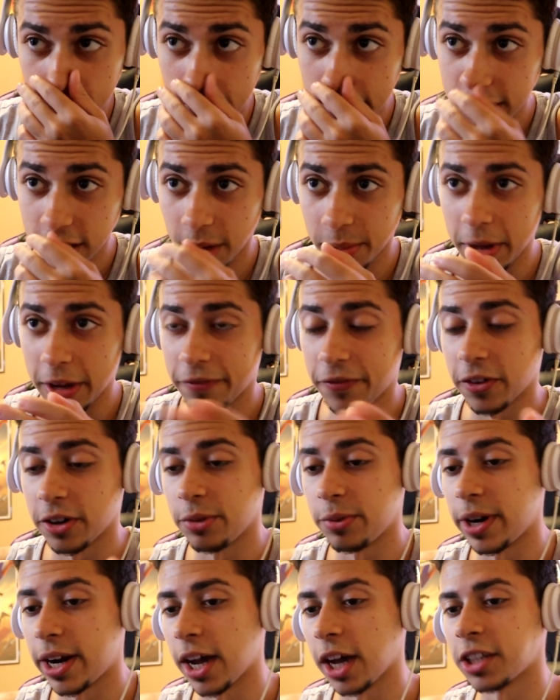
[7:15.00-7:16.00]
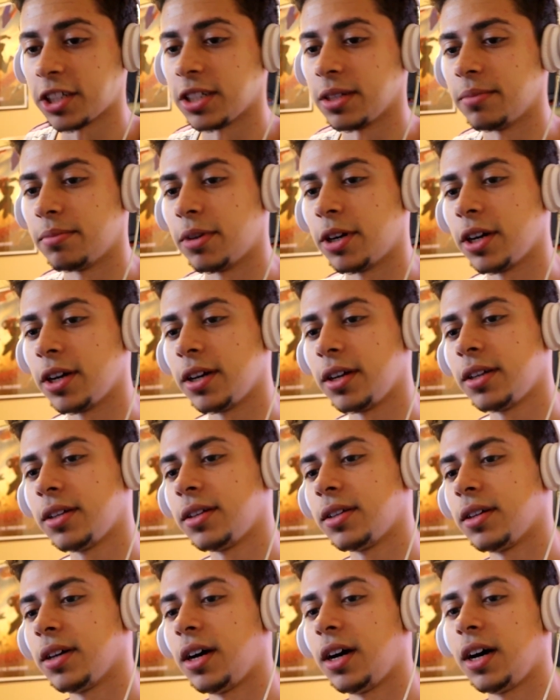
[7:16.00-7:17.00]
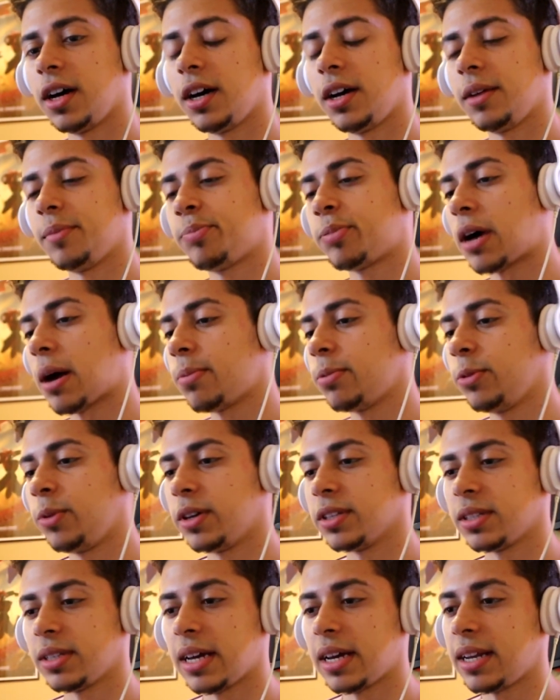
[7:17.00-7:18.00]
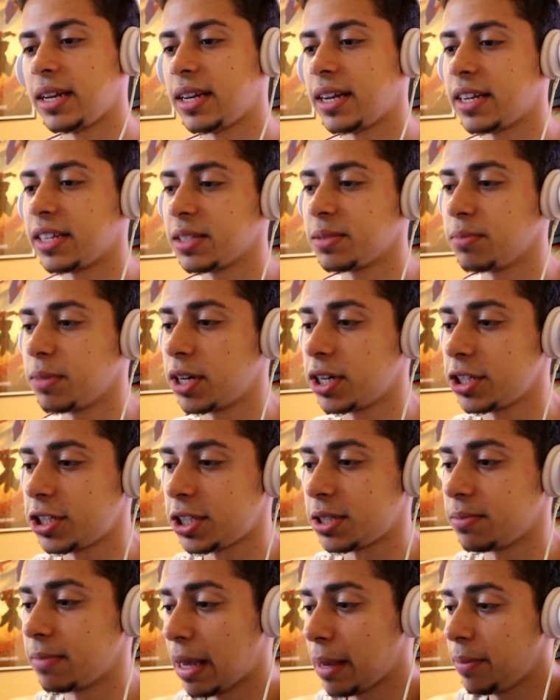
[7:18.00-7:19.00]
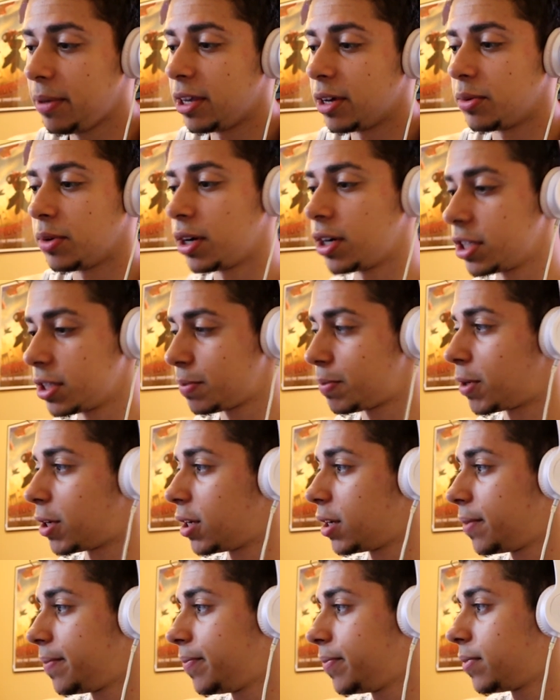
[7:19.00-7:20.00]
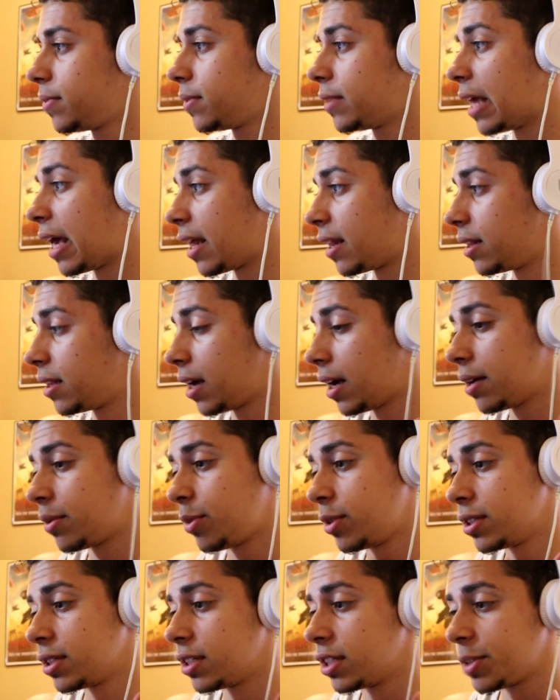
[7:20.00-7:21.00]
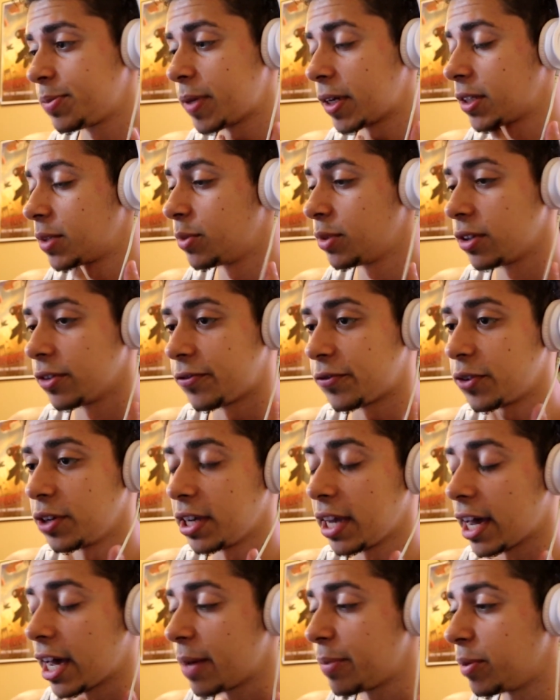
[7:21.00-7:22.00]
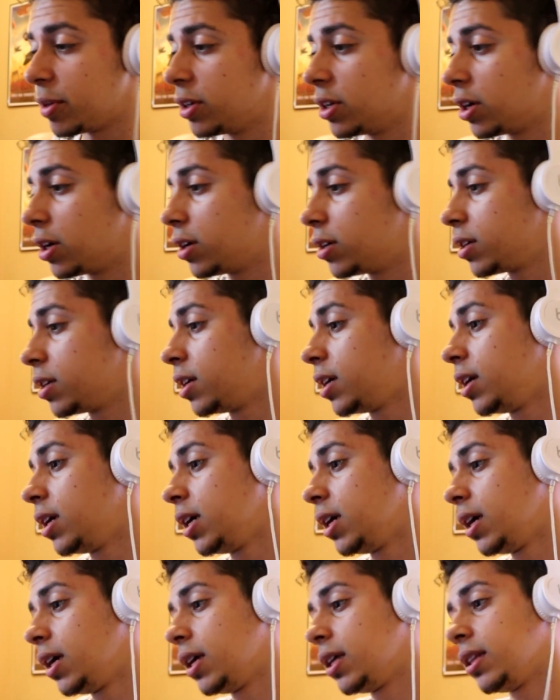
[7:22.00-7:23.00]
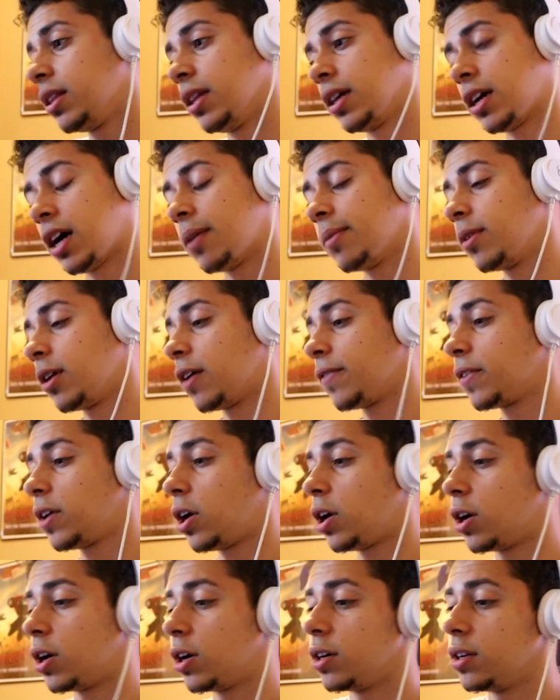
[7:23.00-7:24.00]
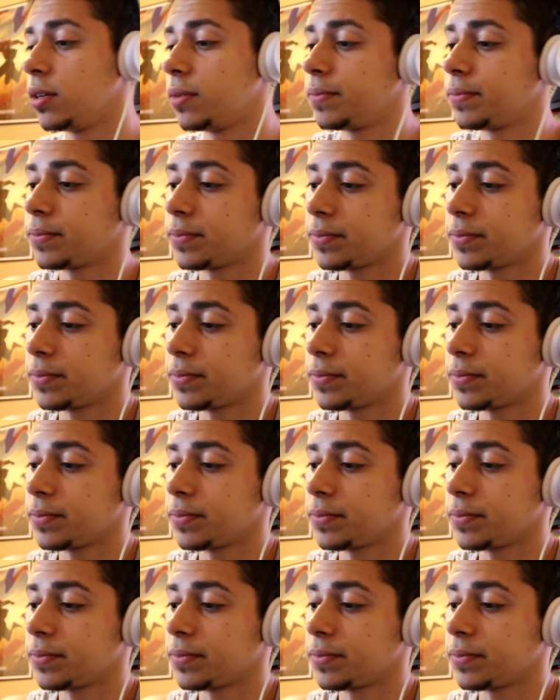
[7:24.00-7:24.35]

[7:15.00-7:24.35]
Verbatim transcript: That's gonna be it for the reaction, bruh. Uh, it probably wasn't edited as much. Maybe it was, bruh. That I wasn't expecting what the freak happened, dog. It caught me off guard.